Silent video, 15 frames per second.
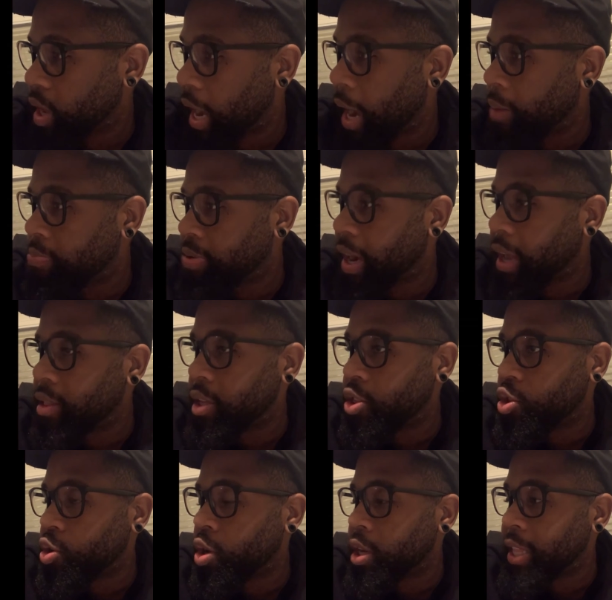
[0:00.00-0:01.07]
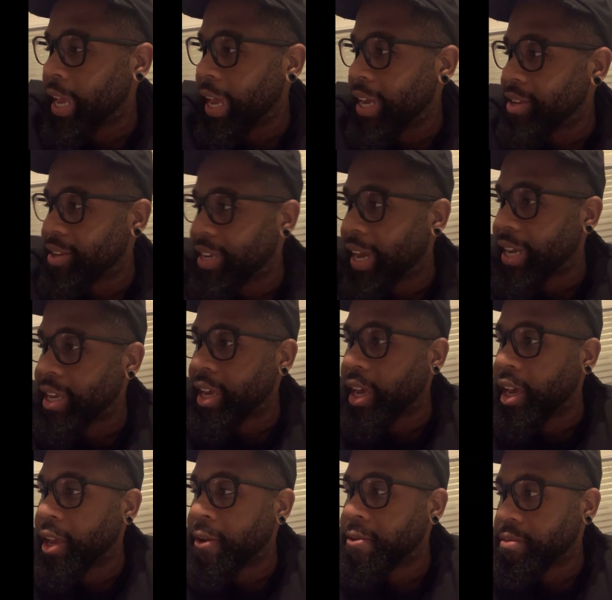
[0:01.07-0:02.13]
I'll probably throw on that
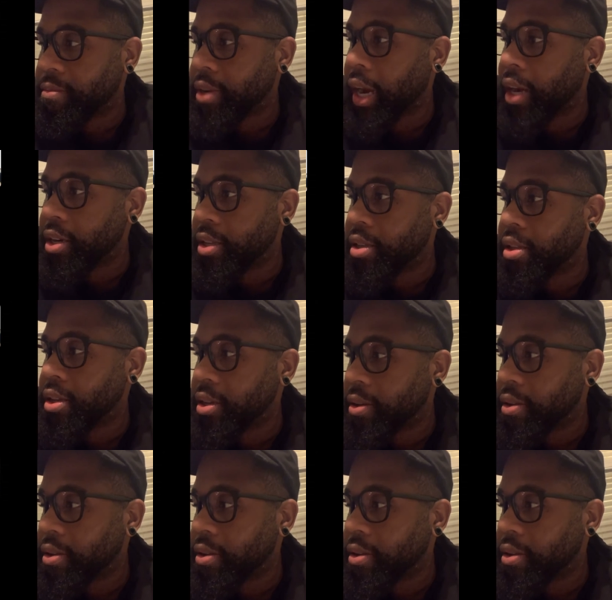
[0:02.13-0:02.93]
SdotKA, honestly.